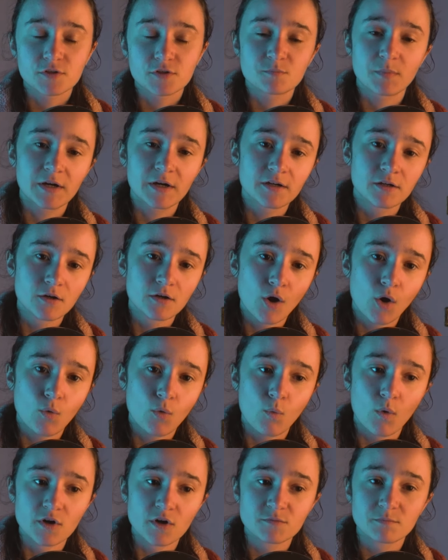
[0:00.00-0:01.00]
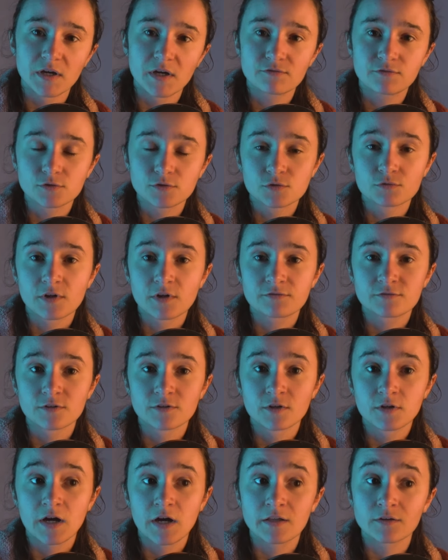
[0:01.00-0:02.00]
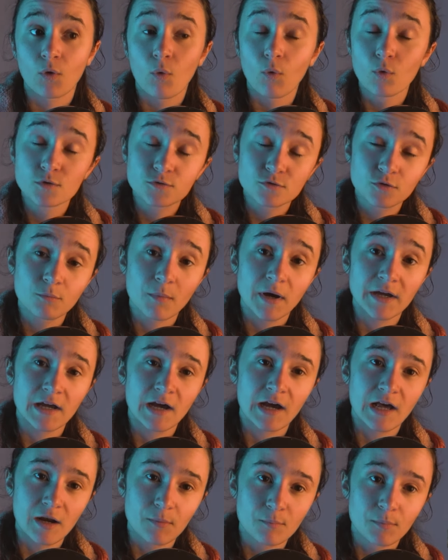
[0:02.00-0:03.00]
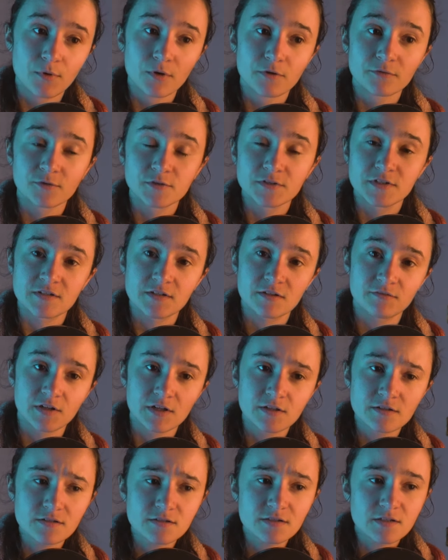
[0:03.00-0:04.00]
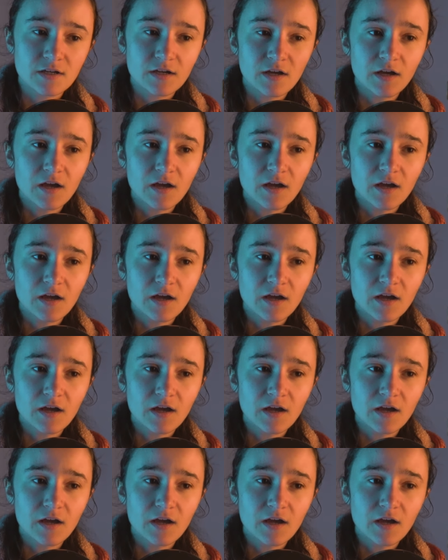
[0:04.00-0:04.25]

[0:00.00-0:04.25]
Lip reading: Sparker, who was my photographer and also my helper for this event.